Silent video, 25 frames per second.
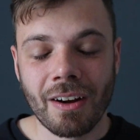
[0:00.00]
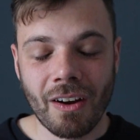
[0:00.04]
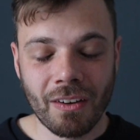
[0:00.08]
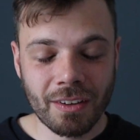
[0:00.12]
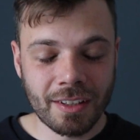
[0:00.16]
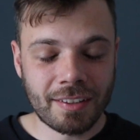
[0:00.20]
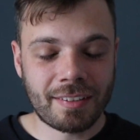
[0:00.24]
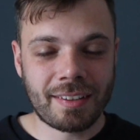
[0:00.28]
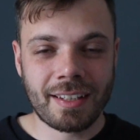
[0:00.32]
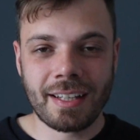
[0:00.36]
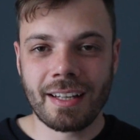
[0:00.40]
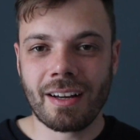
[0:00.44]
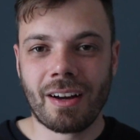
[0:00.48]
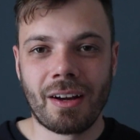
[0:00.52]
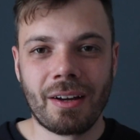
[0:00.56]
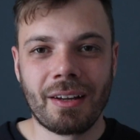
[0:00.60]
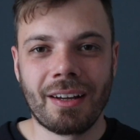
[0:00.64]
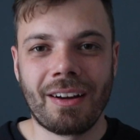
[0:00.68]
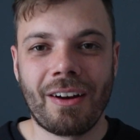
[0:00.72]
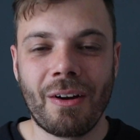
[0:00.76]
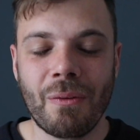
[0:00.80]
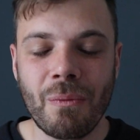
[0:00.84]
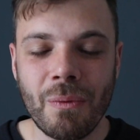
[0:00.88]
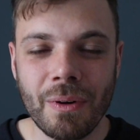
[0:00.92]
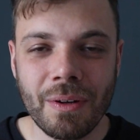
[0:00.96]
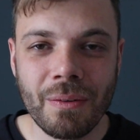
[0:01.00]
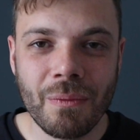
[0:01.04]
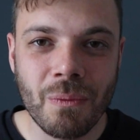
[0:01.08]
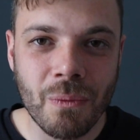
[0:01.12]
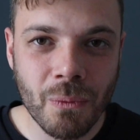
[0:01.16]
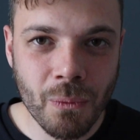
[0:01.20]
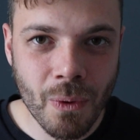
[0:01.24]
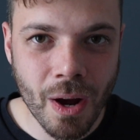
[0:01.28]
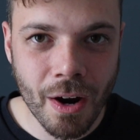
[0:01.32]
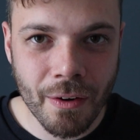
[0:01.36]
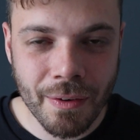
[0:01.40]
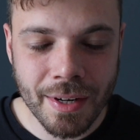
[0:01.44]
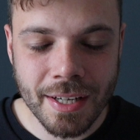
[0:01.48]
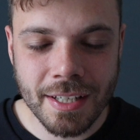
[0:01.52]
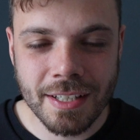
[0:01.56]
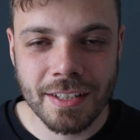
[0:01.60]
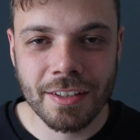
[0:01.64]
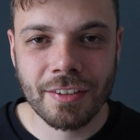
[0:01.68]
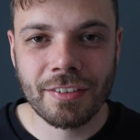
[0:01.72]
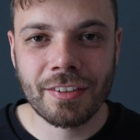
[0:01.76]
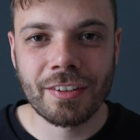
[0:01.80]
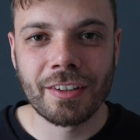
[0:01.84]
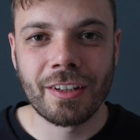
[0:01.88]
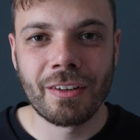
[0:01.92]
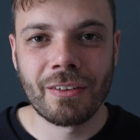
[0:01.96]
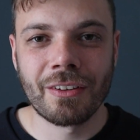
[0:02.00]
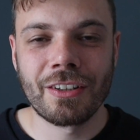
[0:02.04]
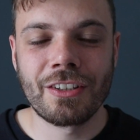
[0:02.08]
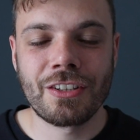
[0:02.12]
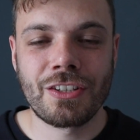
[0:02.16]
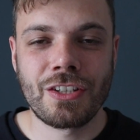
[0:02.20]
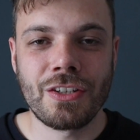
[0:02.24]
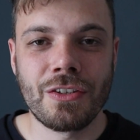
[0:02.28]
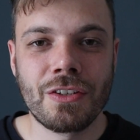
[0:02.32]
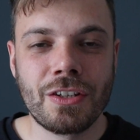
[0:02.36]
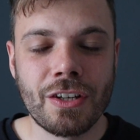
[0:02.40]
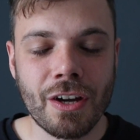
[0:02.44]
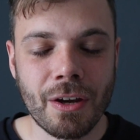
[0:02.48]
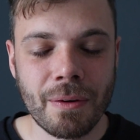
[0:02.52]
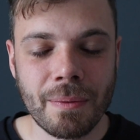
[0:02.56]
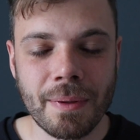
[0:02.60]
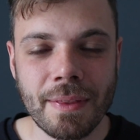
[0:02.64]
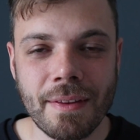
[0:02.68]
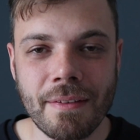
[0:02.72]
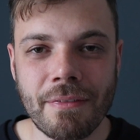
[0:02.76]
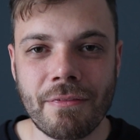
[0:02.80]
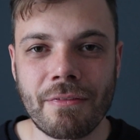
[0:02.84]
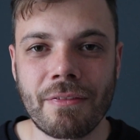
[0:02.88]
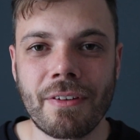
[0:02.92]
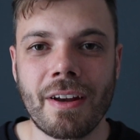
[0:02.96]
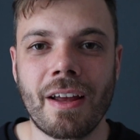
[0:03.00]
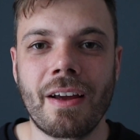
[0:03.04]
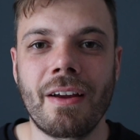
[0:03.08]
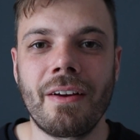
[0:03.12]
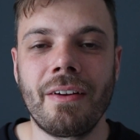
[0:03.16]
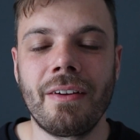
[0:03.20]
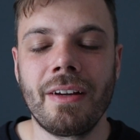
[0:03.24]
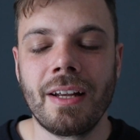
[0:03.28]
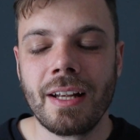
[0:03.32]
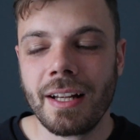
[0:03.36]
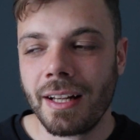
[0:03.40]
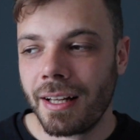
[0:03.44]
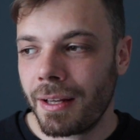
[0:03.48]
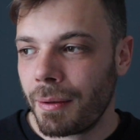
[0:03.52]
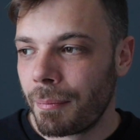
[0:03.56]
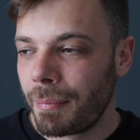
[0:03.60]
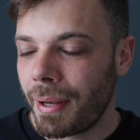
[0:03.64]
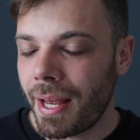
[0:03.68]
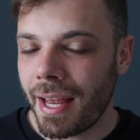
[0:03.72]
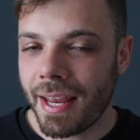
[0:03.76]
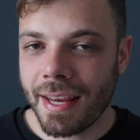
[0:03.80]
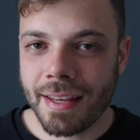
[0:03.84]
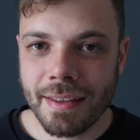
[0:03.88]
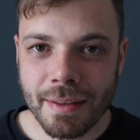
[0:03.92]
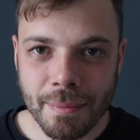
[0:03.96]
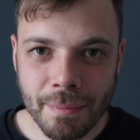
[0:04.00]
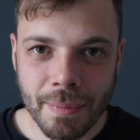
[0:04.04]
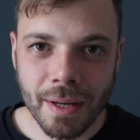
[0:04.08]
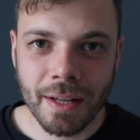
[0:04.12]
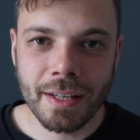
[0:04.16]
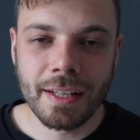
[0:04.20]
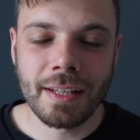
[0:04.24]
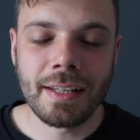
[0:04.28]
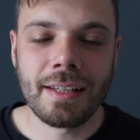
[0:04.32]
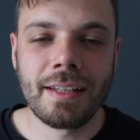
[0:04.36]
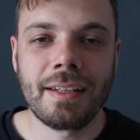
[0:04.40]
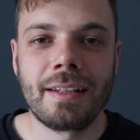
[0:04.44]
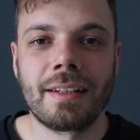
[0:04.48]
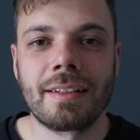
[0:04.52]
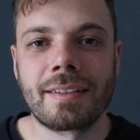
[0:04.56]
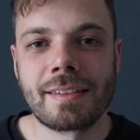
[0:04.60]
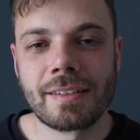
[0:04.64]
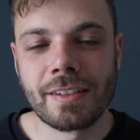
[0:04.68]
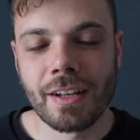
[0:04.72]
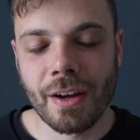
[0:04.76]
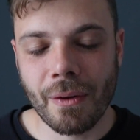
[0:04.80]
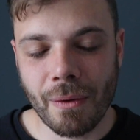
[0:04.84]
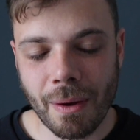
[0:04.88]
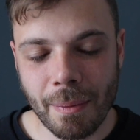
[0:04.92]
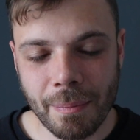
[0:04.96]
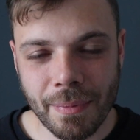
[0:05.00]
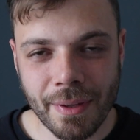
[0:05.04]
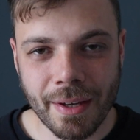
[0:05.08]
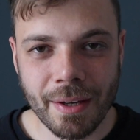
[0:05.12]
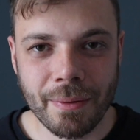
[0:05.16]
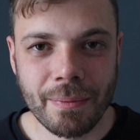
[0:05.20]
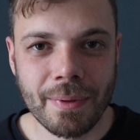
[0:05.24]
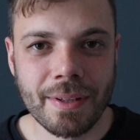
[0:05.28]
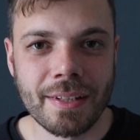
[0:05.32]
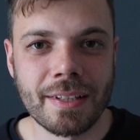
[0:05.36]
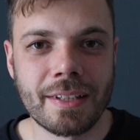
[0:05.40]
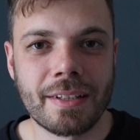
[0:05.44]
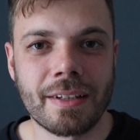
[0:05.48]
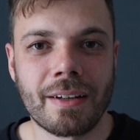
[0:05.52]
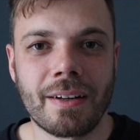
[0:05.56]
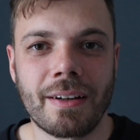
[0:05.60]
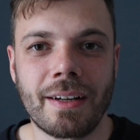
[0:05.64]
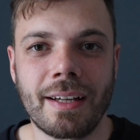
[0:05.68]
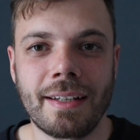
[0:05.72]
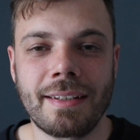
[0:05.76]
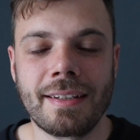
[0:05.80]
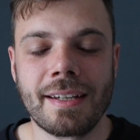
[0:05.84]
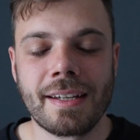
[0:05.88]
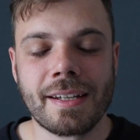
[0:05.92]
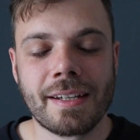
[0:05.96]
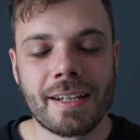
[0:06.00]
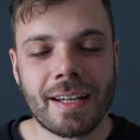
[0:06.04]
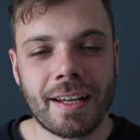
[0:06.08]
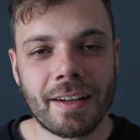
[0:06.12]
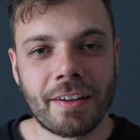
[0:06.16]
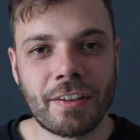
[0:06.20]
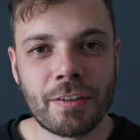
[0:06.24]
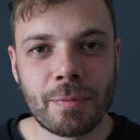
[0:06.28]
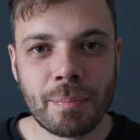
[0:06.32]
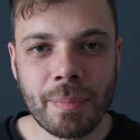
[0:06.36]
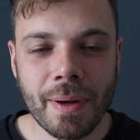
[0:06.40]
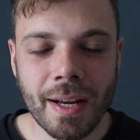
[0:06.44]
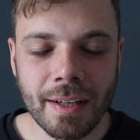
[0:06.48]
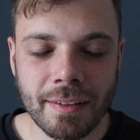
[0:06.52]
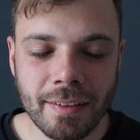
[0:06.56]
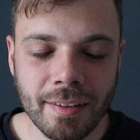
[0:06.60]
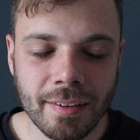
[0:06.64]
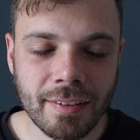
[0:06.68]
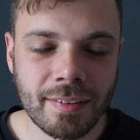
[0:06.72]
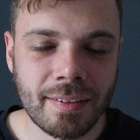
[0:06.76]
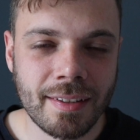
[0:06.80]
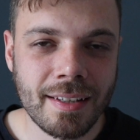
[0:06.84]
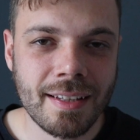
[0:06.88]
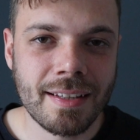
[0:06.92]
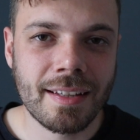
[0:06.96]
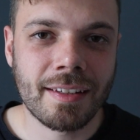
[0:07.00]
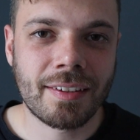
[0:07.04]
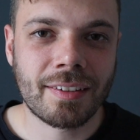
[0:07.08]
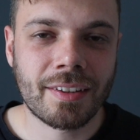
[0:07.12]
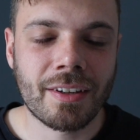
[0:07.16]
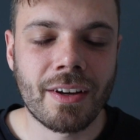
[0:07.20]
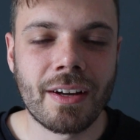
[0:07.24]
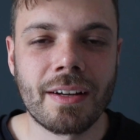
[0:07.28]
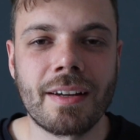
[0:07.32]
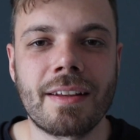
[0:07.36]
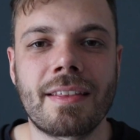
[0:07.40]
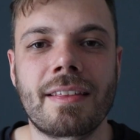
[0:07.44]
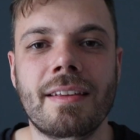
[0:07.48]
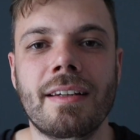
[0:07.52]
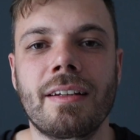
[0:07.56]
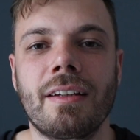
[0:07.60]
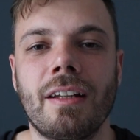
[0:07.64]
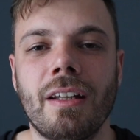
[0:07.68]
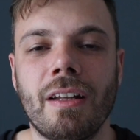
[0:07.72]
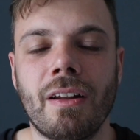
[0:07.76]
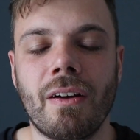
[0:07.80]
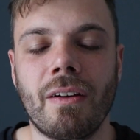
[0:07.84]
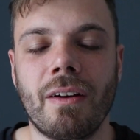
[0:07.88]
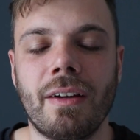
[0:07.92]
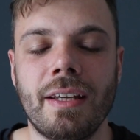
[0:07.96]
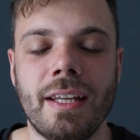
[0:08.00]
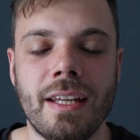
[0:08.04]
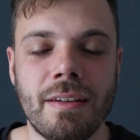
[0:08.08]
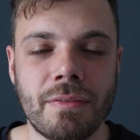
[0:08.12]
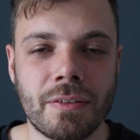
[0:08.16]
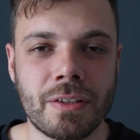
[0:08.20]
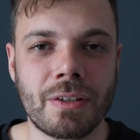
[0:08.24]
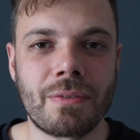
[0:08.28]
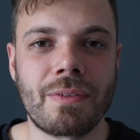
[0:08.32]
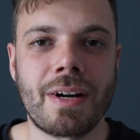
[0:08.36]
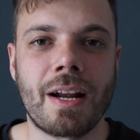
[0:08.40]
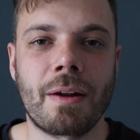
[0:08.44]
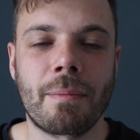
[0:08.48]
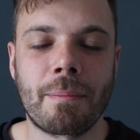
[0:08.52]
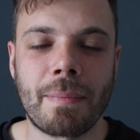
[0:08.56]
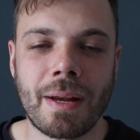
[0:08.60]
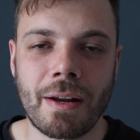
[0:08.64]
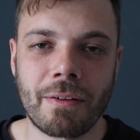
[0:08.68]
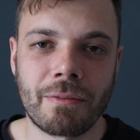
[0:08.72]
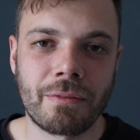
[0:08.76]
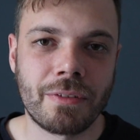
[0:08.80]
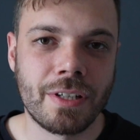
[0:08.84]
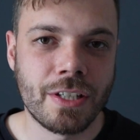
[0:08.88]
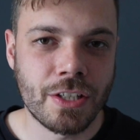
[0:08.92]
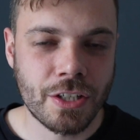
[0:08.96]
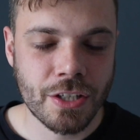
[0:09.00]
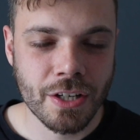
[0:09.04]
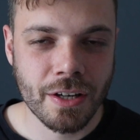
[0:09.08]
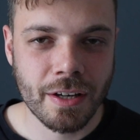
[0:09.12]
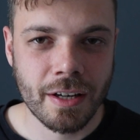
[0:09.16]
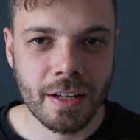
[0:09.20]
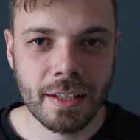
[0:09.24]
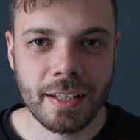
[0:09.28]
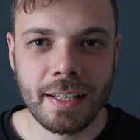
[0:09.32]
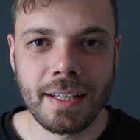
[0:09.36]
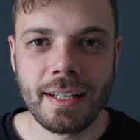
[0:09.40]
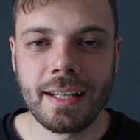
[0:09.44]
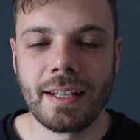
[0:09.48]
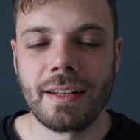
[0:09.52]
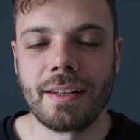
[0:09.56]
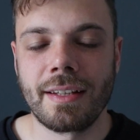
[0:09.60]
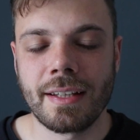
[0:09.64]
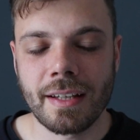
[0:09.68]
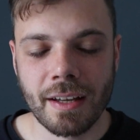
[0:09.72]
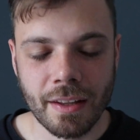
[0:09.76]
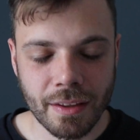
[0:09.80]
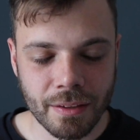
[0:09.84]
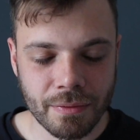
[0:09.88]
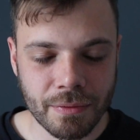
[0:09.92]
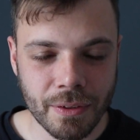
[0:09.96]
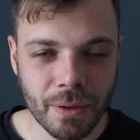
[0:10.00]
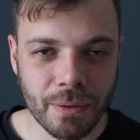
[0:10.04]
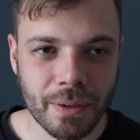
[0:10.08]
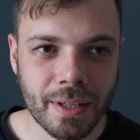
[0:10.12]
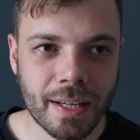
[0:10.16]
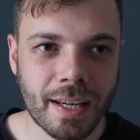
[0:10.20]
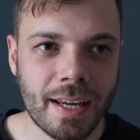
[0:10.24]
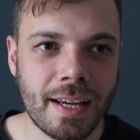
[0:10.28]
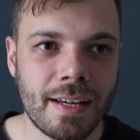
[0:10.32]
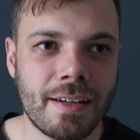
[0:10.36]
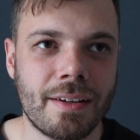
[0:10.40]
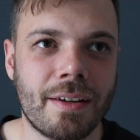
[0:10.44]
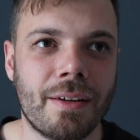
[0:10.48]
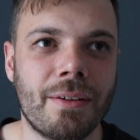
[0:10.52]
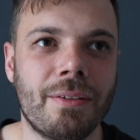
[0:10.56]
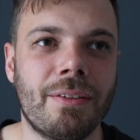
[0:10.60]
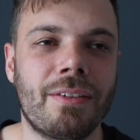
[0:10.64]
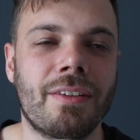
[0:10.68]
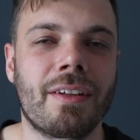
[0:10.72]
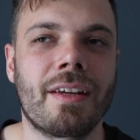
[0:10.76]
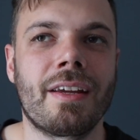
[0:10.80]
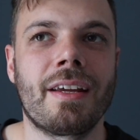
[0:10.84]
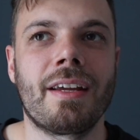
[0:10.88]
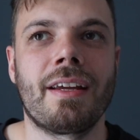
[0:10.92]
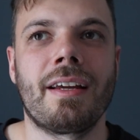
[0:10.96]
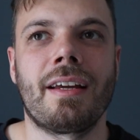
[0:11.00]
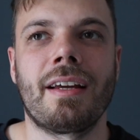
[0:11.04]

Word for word: Honestly, I wouldn't worry, just so long as you go with the flow, pay the money, go up there with a guide. Expect to see this kind of thing a lot, even around Mount Rinjani and the other volcanoes.